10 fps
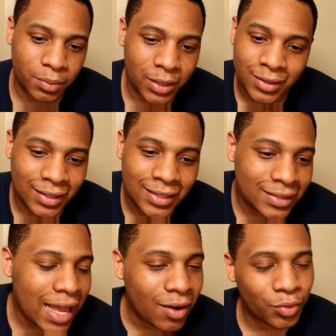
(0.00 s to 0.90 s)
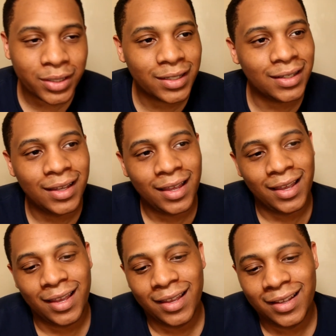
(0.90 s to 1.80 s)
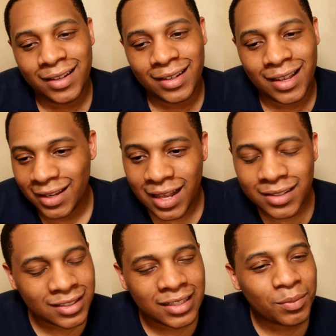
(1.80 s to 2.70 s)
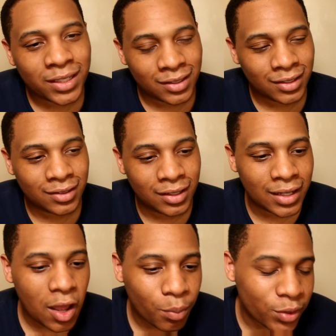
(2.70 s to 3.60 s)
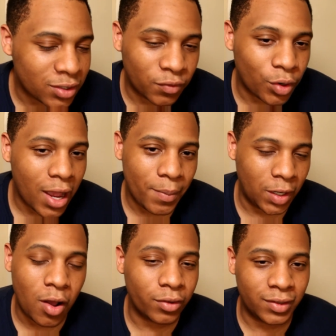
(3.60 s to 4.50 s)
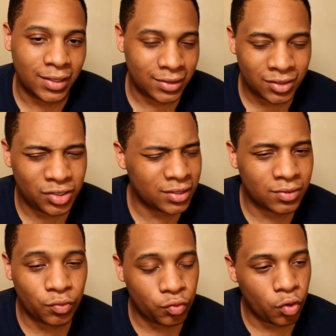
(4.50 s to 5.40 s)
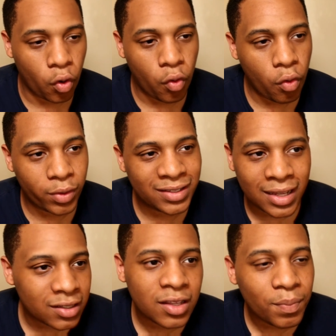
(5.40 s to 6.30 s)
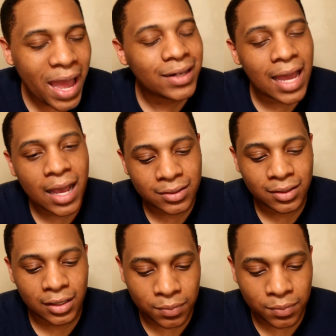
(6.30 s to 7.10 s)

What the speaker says: but he's not really, he doesn't seem like the clown prince of crime at all in this. It's just, it's bad casting. It's